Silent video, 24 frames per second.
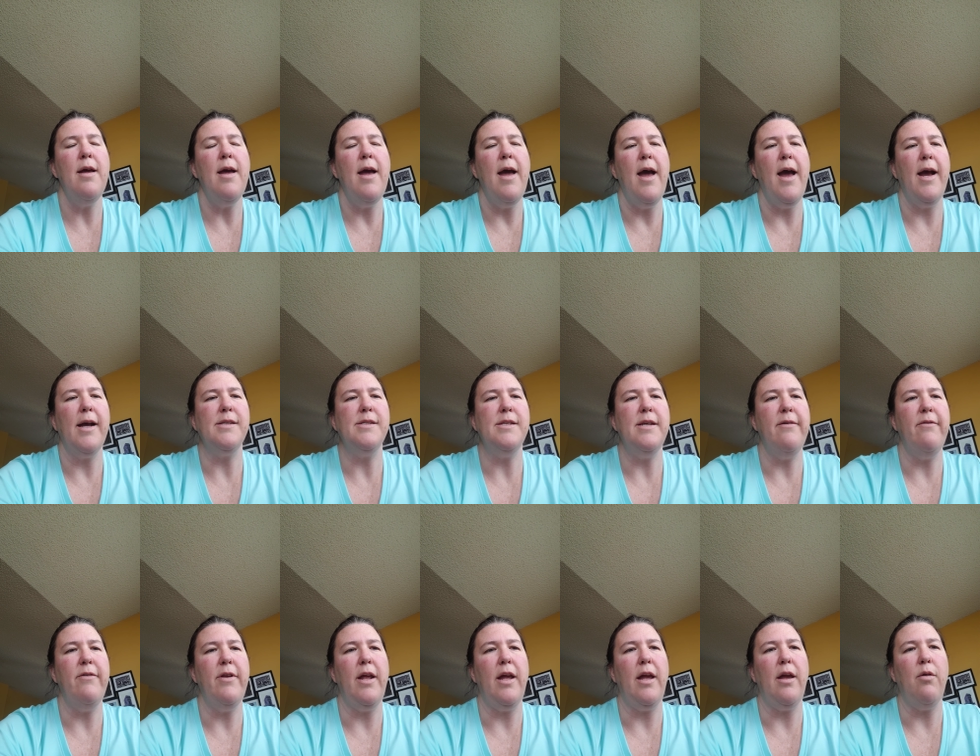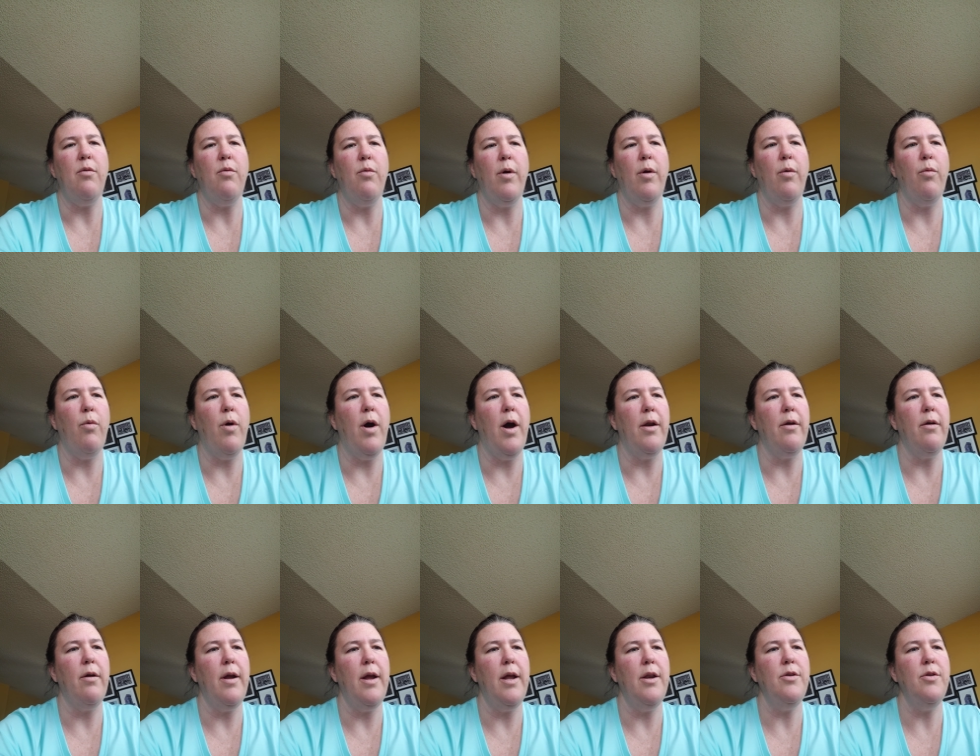activity where water
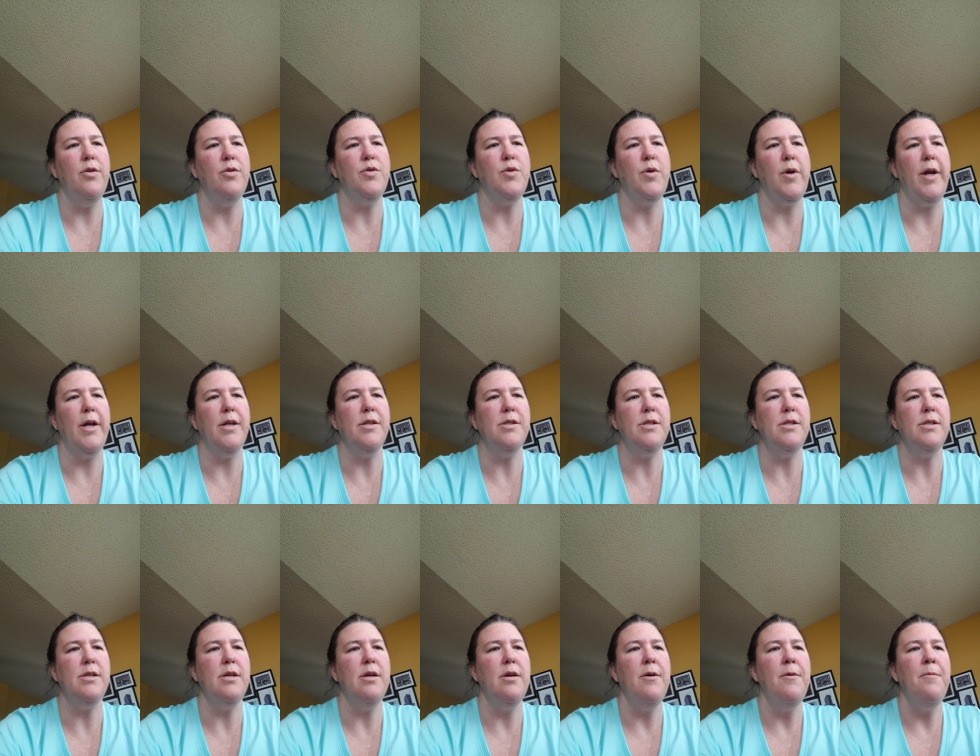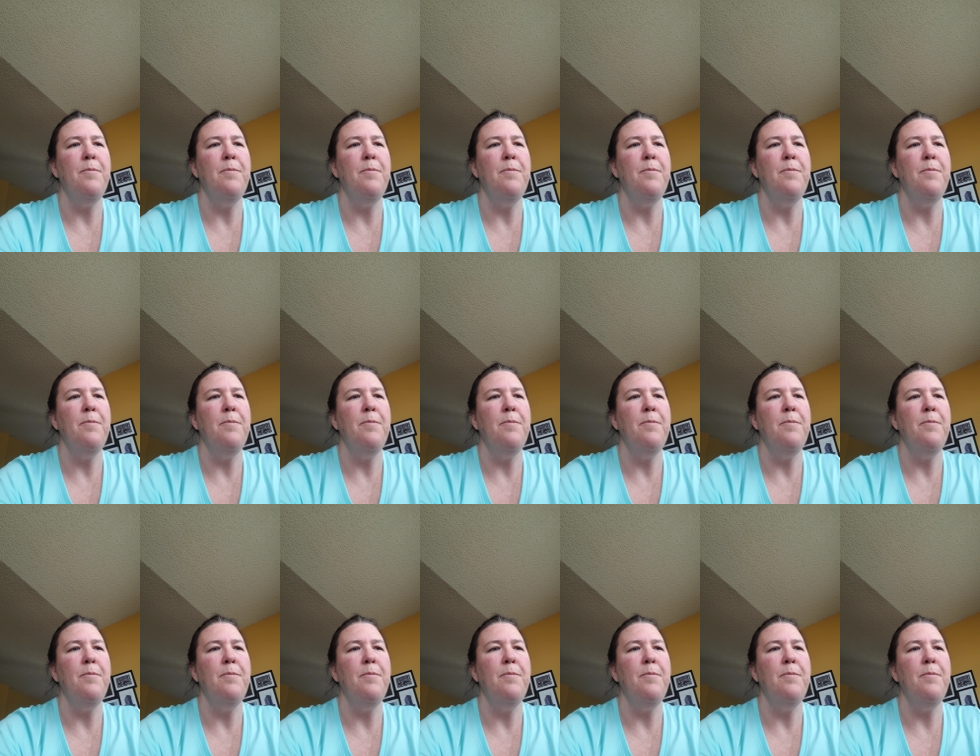and nutrients